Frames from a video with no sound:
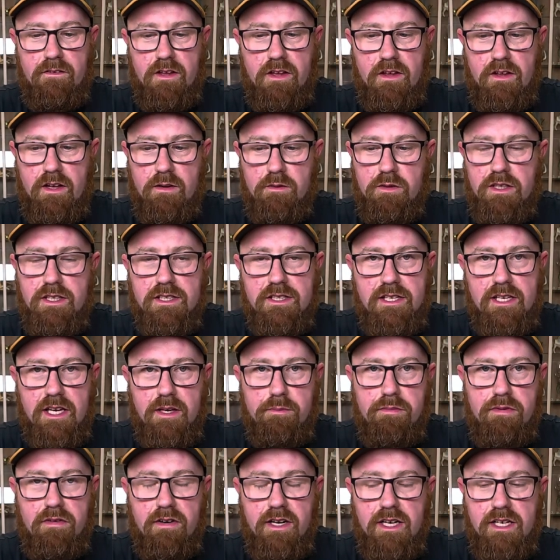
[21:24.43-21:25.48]
I'm going to say
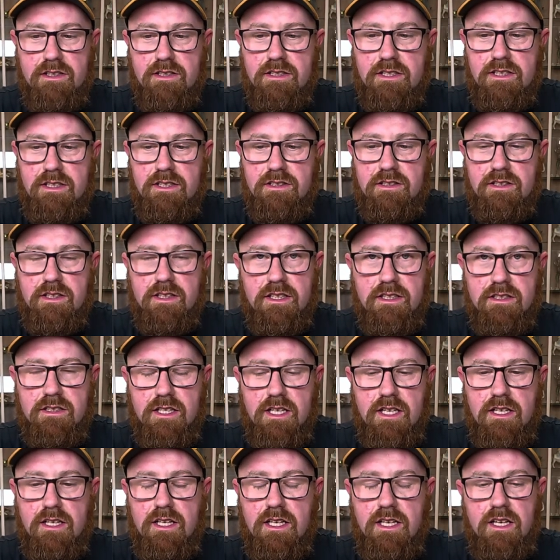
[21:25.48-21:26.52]
Parazzis and things
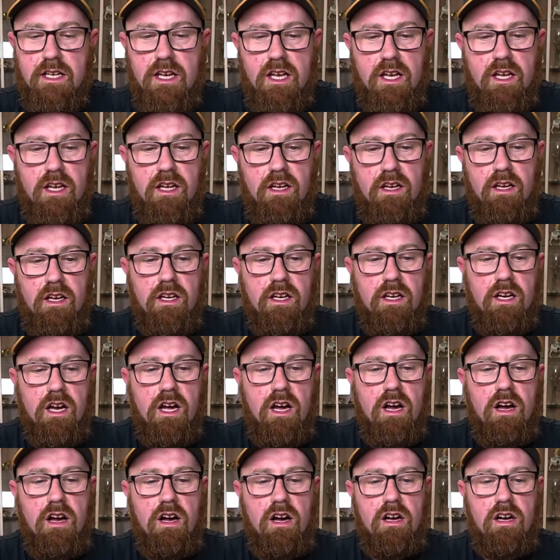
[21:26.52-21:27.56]
like that,
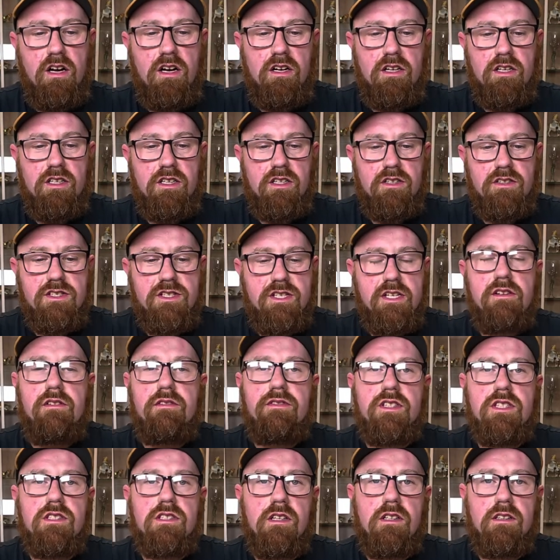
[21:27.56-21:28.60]
are silver
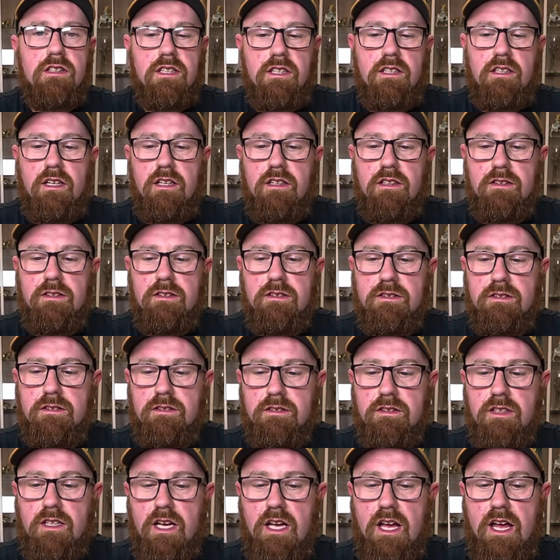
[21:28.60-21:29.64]
soldered on.
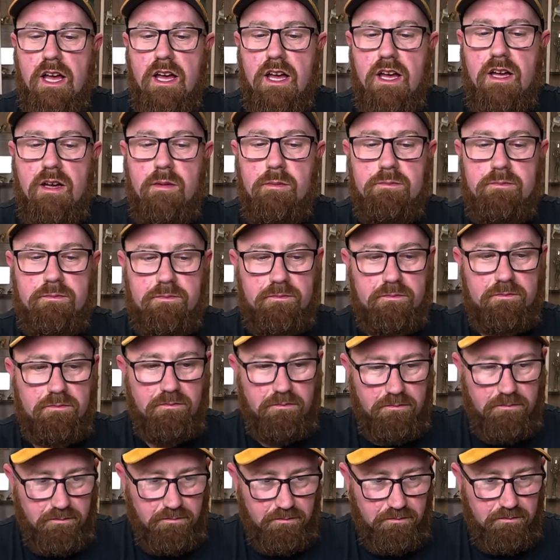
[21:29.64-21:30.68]

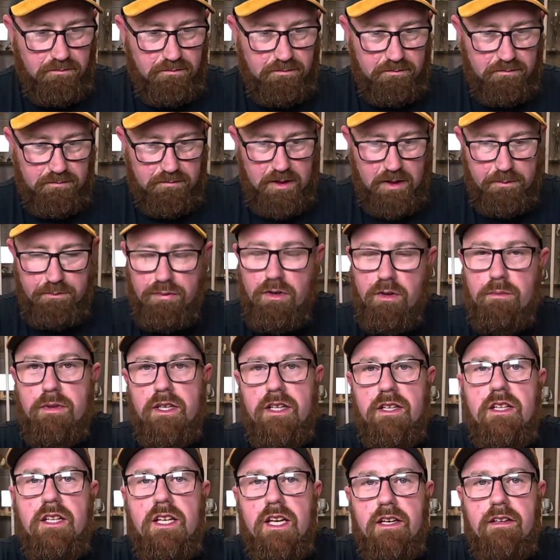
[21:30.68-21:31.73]
And probably
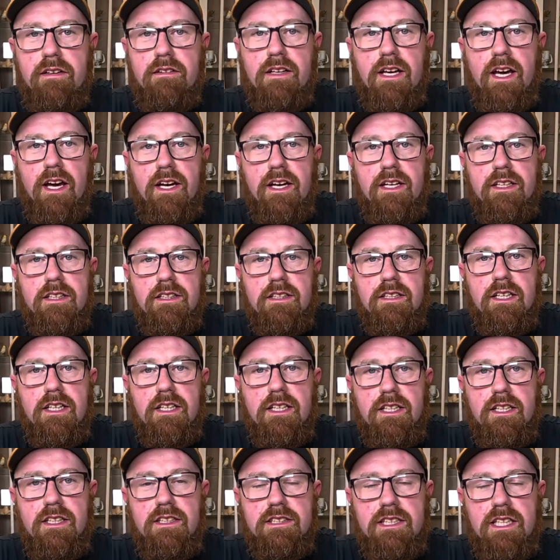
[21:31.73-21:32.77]
in the UK that
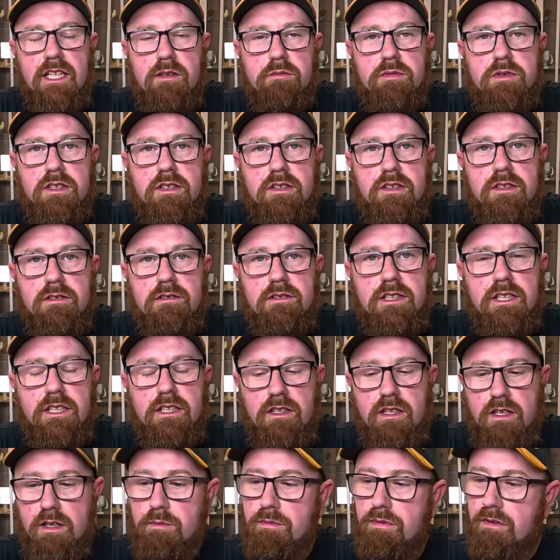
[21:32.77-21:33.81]
is absolutely
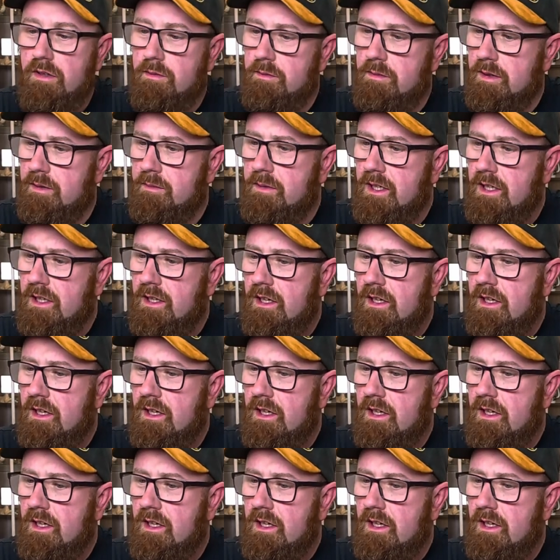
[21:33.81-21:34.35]
not a problem.